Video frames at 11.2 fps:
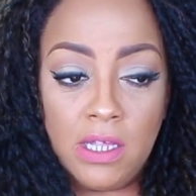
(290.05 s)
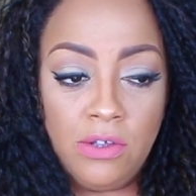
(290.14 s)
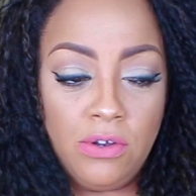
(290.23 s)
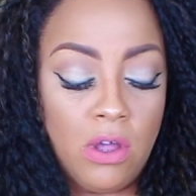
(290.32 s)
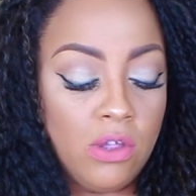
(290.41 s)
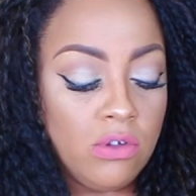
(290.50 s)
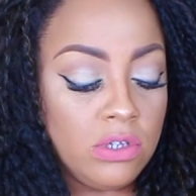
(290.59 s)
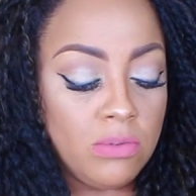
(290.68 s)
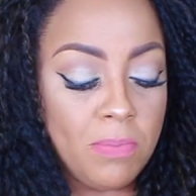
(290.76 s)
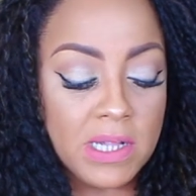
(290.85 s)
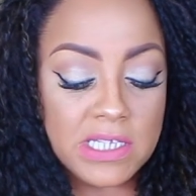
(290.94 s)
You know, you,
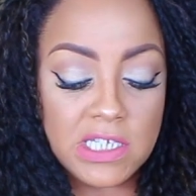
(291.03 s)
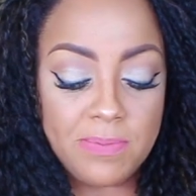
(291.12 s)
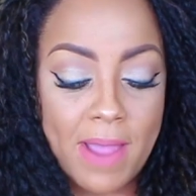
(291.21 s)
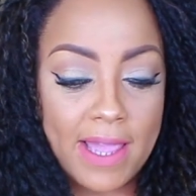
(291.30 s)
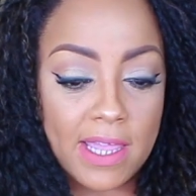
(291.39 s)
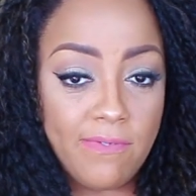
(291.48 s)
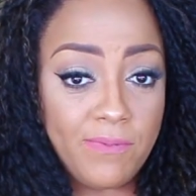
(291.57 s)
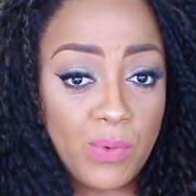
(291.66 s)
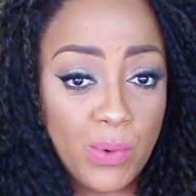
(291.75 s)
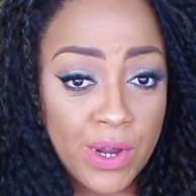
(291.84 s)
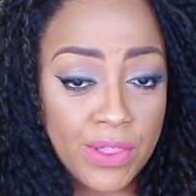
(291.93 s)
you message back and
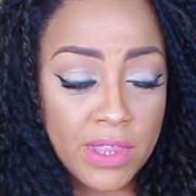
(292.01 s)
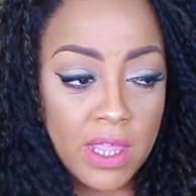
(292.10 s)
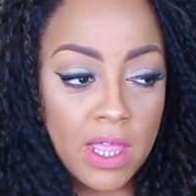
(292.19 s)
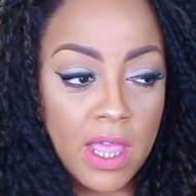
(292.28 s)
forth,